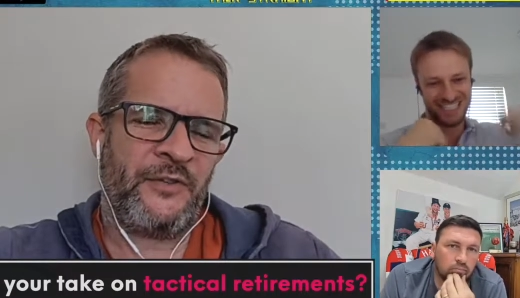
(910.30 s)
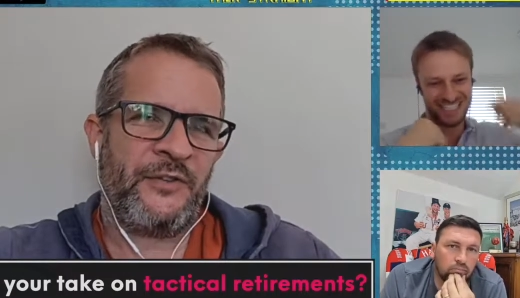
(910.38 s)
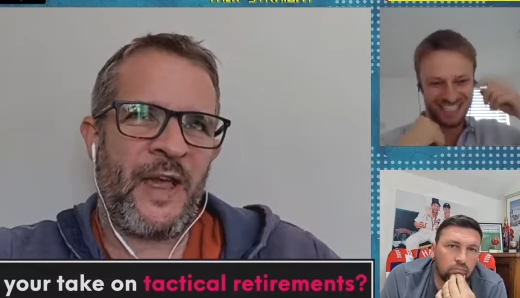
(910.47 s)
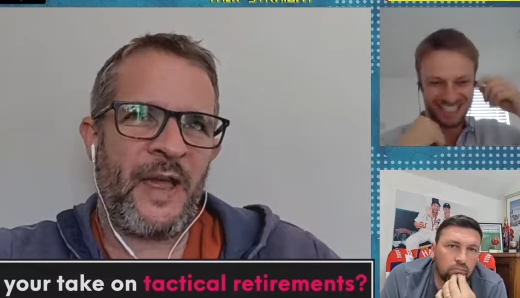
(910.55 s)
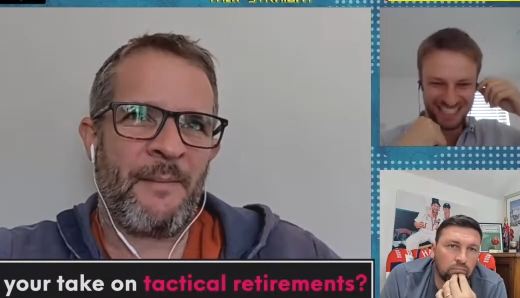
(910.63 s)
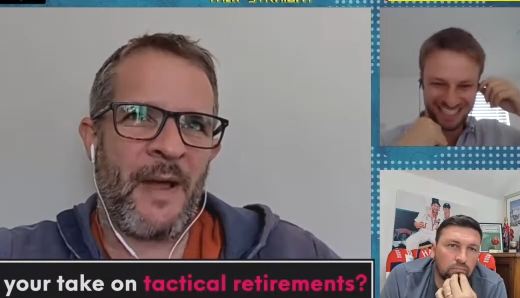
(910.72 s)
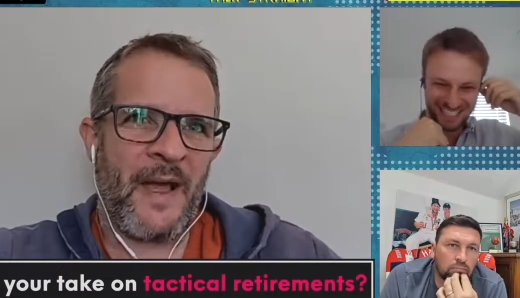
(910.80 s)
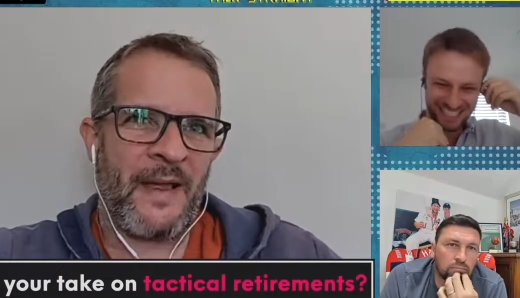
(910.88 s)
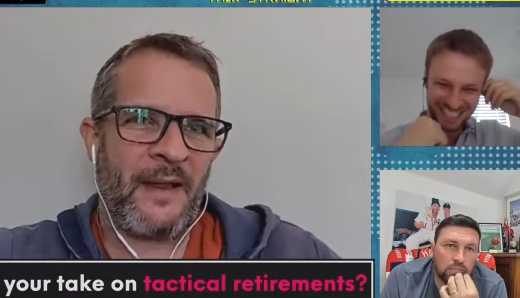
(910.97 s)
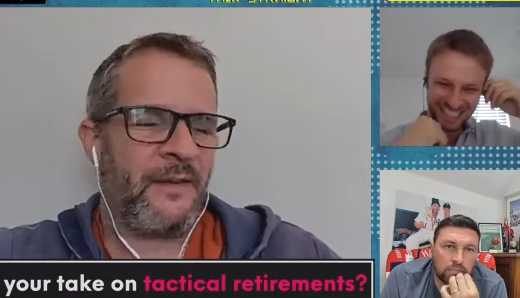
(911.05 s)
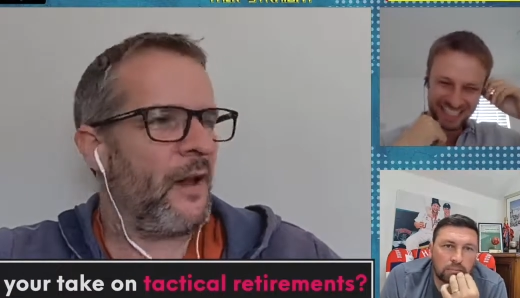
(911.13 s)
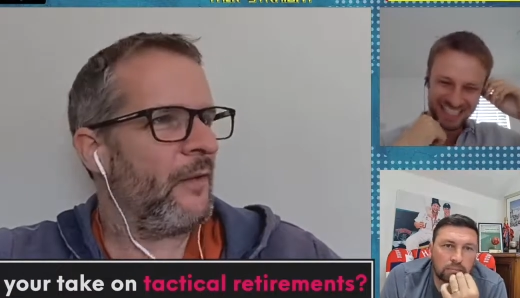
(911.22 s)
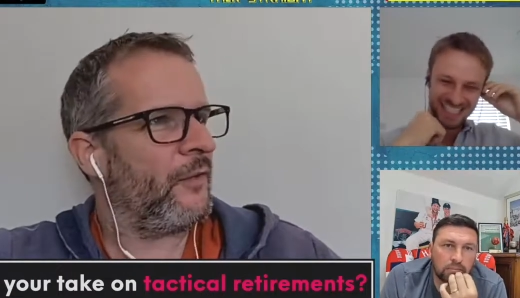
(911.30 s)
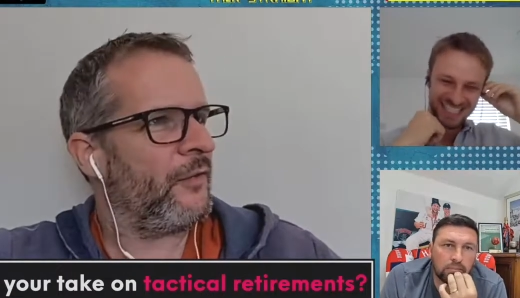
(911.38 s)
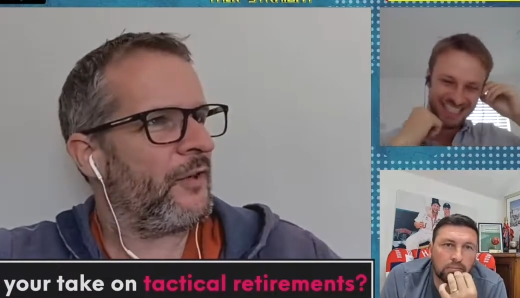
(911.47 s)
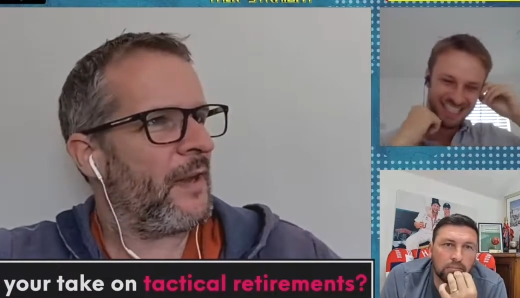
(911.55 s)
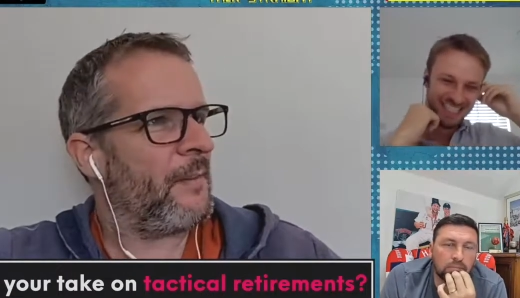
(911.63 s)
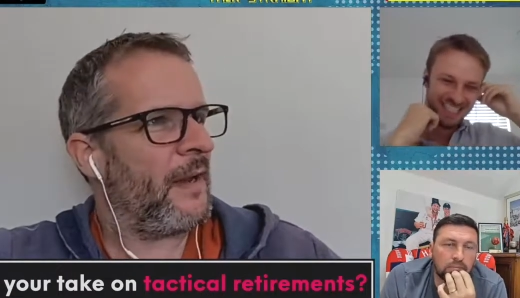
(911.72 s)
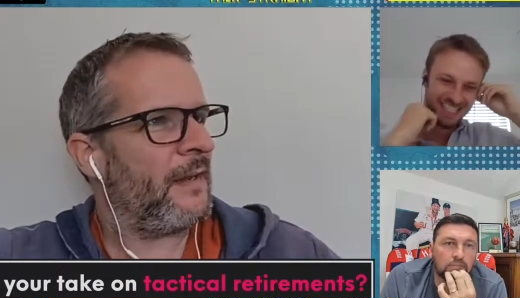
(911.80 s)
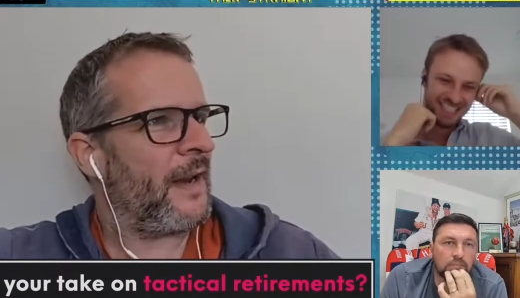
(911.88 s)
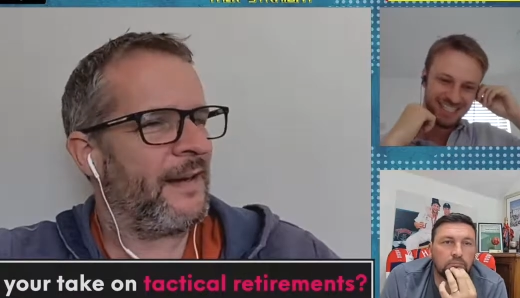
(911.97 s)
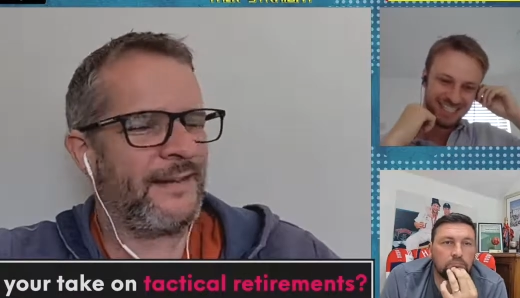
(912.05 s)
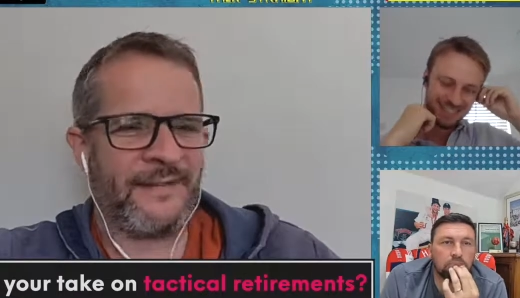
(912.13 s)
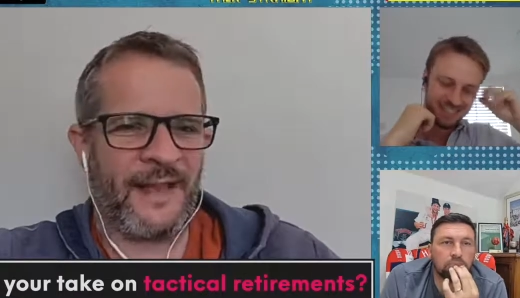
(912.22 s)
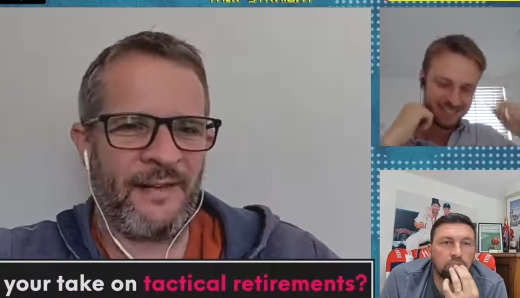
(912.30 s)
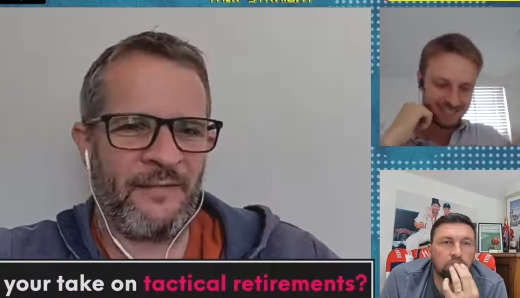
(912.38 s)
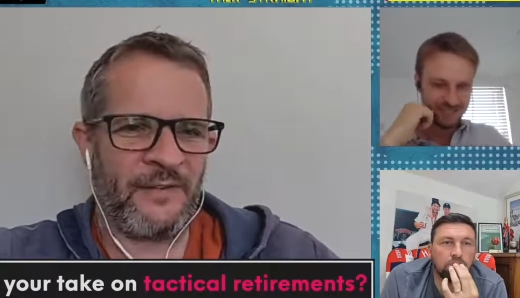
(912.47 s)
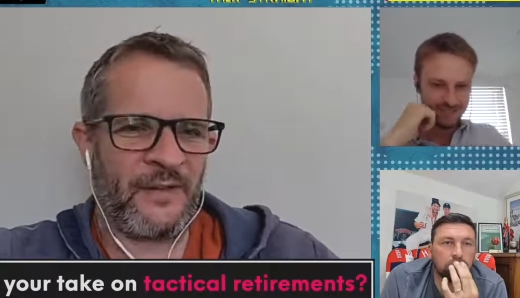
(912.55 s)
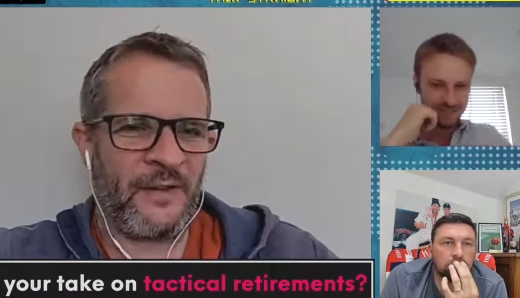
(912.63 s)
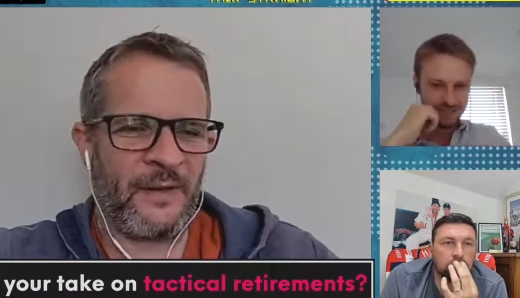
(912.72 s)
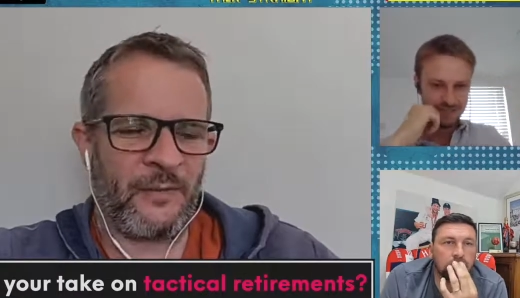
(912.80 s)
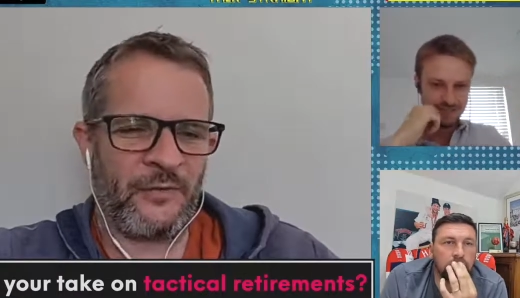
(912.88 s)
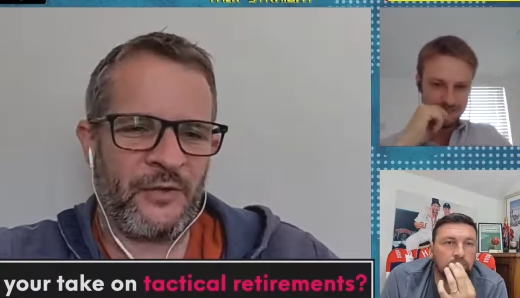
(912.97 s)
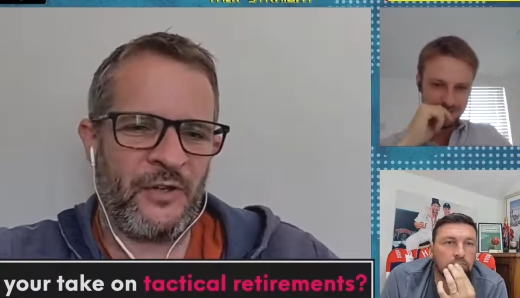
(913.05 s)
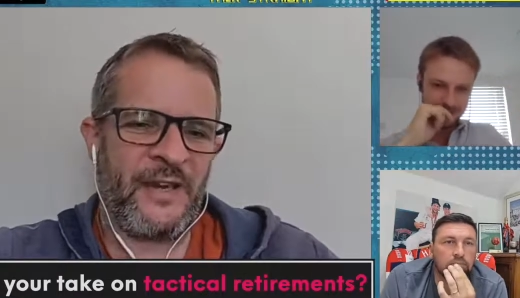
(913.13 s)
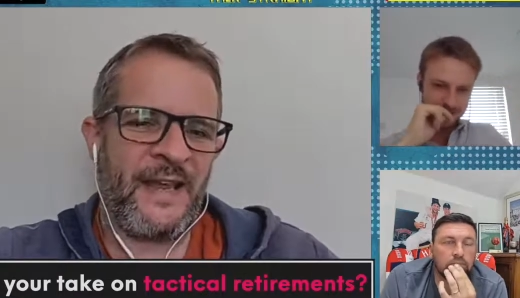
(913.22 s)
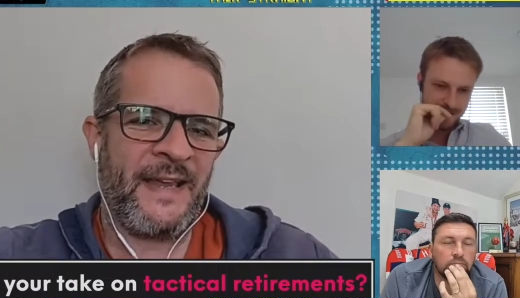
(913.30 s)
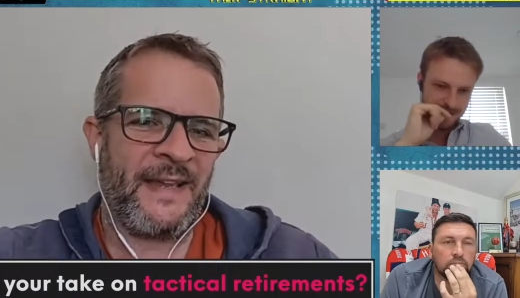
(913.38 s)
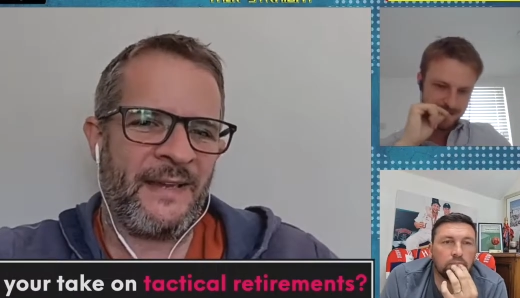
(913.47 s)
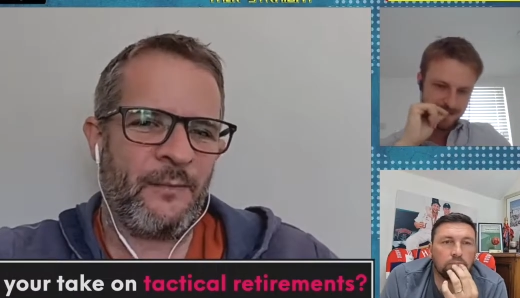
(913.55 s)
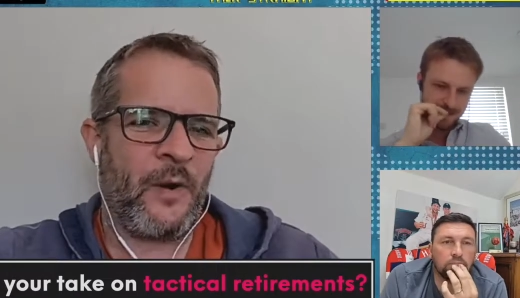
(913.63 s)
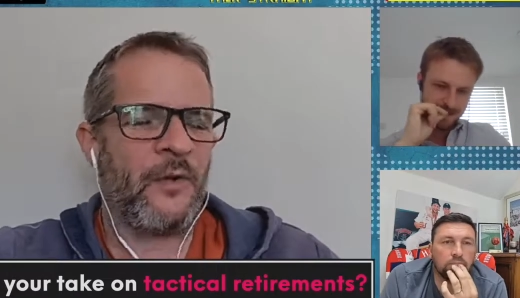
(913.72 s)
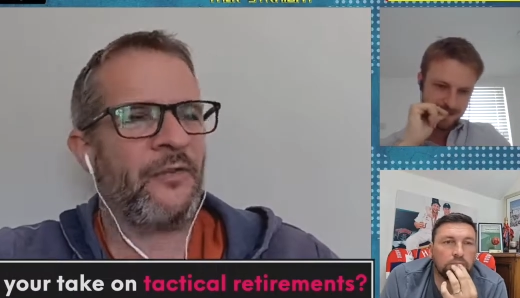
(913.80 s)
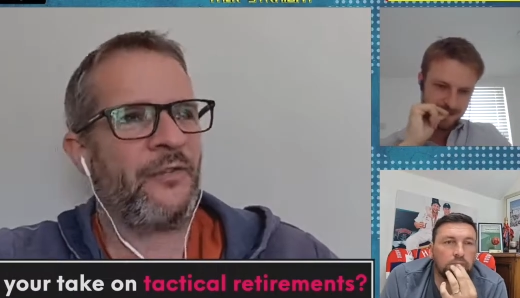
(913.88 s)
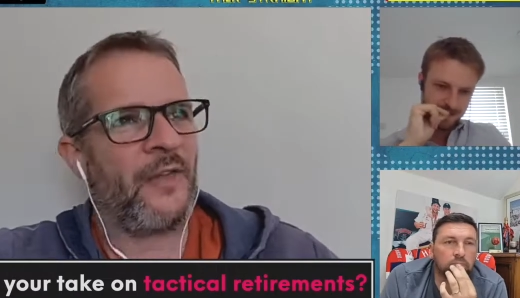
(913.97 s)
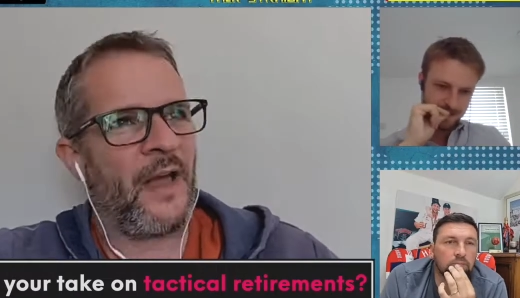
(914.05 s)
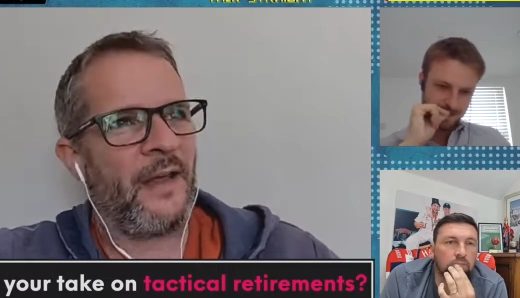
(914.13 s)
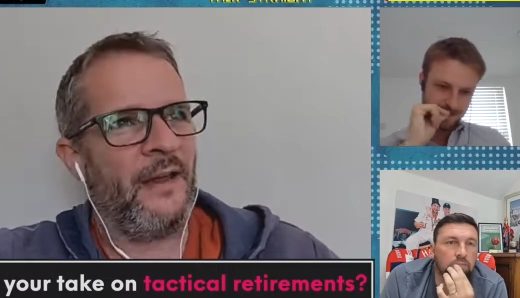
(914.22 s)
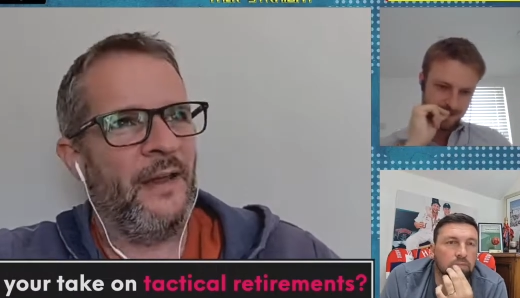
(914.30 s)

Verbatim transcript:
Speaker 1: Sam? Ha- no, not Sam Hain. Alex Davies, I think it was. Could he, once that